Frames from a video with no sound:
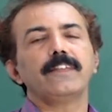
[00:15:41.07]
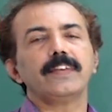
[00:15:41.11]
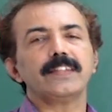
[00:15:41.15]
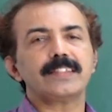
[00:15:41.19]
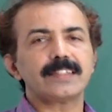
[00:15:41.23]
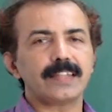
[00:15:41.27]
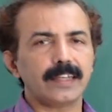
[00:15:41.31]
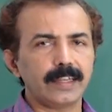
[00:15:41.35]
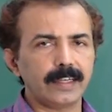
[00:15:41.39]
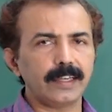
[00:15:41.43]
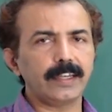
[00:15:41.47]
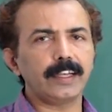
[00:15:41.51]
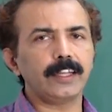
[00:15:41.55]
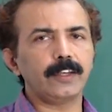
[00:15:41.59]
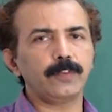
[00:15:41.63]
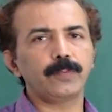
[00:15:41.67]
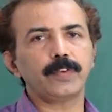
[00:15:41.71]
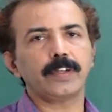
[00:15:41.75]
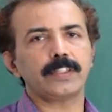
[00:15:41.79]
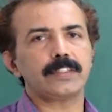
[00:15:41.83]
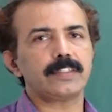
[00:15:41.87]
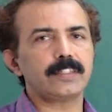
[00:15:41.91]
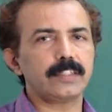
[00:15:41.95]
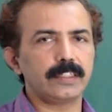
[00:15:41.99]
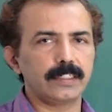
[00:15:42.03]
we studied in
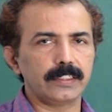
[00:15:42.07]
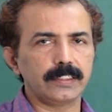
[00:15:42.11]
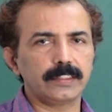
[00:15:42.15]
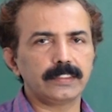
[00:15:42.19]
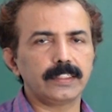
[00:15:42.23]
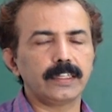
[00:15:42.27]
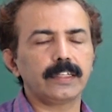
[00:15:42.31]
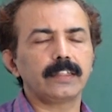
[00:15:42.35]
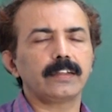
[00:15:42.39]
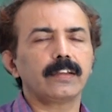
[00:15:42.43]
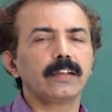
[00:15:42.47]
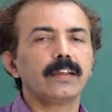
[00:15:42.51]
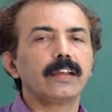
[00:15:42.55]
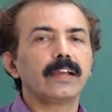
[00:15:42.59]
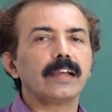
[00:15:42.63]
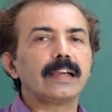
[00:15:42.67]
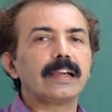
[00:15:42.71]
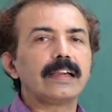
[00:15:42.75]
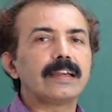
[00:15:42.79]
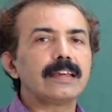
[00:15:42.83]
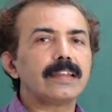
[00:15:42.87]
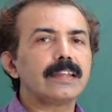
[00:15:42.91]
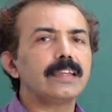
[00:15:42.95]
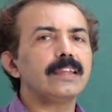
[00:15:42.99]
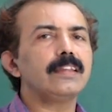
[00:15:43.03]
first year
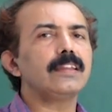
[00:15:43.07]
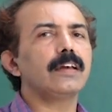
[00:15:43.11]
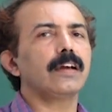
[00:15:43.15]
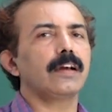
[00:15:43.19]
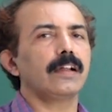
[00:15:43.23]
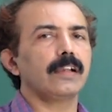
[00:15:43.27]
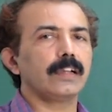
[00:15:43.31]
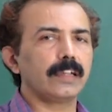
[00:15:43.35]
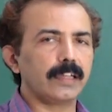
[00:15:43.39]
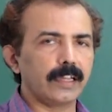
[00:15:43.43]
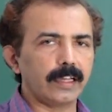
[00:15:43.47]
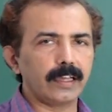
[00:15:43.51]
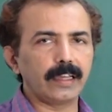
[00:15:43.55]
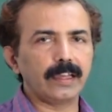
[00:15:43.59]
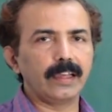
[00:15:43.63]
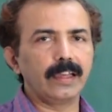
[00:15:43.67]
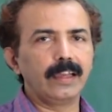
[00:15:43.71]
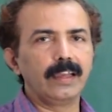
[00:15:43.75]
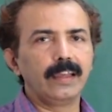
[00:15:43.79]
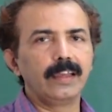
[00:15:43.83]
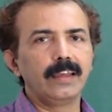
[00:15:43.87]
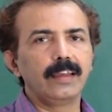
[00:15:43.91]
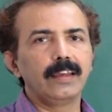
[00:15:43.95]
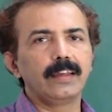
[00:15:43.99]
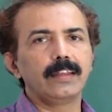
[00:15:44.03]
that green
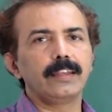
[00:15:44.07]
algae